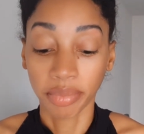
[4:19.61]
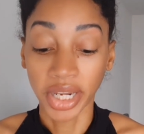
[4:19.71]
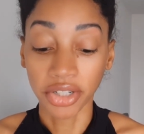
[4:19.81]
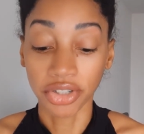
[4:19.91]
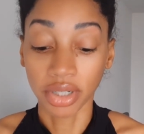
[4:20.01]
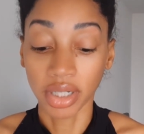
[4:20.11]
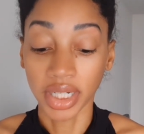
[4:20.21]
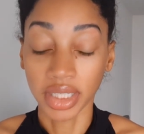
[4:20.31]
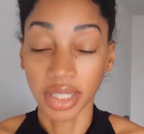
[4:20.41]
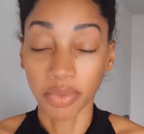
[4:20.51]
picture
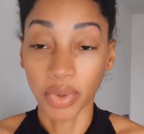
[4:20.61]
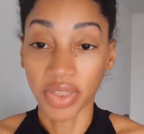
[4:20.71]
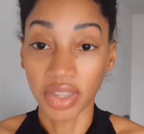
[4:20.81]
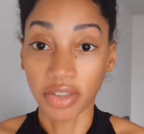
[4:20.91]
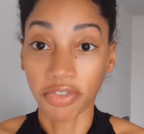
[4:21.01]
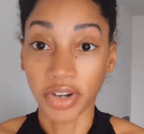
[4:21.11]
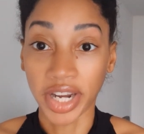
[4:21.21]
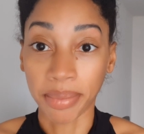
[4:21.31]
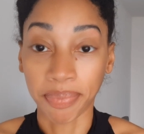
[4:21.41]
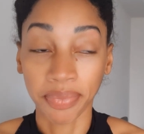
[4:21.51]
is within the
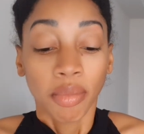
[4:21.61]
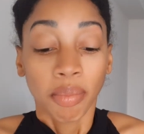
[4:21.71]
frame.